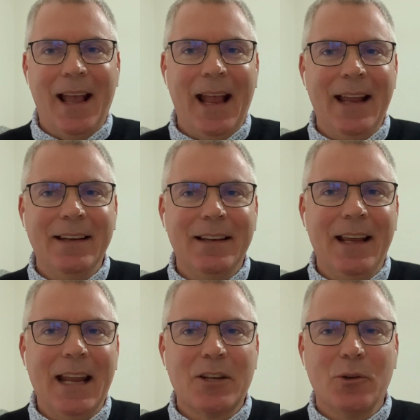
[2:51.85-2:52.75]
And
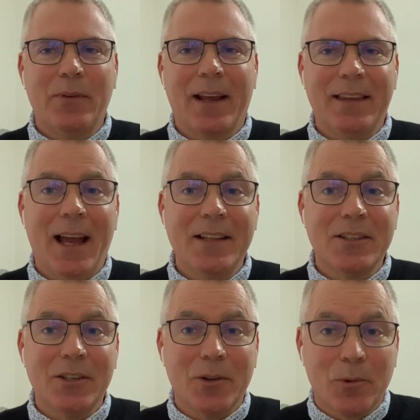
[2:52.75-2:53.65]
in actual fact, the
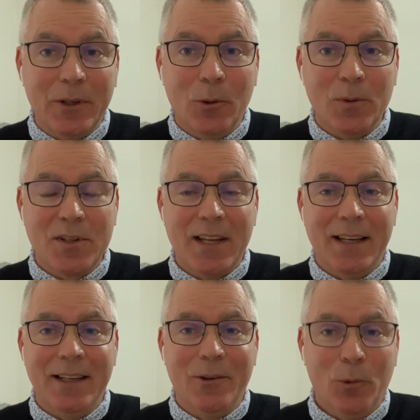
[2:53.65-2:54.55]
answer
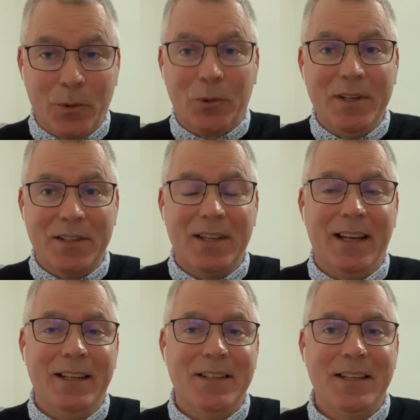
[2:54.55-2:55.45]
to all three
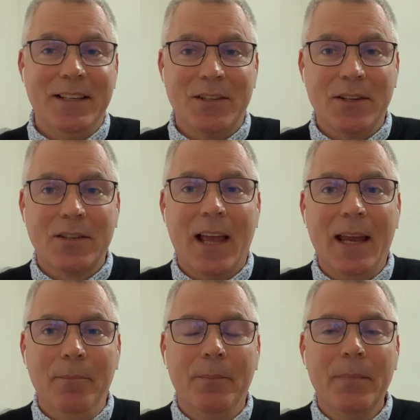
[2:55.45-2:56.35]
studies is the
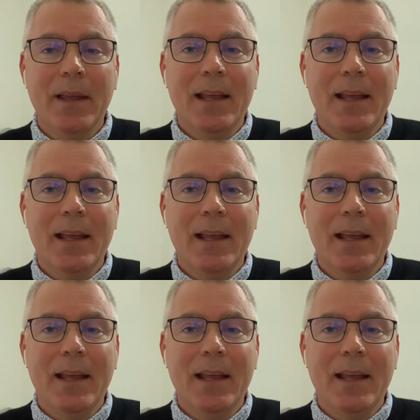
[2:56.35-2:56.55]
same.